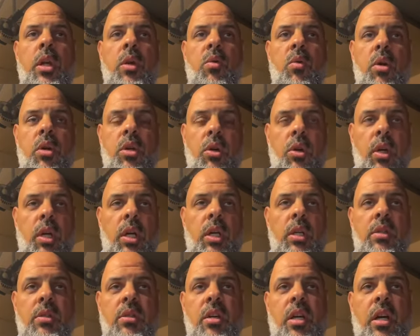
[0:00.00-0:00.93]
They want your
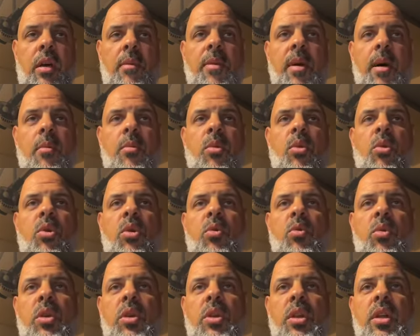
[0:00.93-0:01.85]
kids to come on
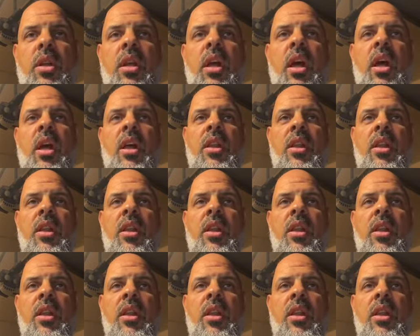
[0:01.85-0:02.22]
board with it.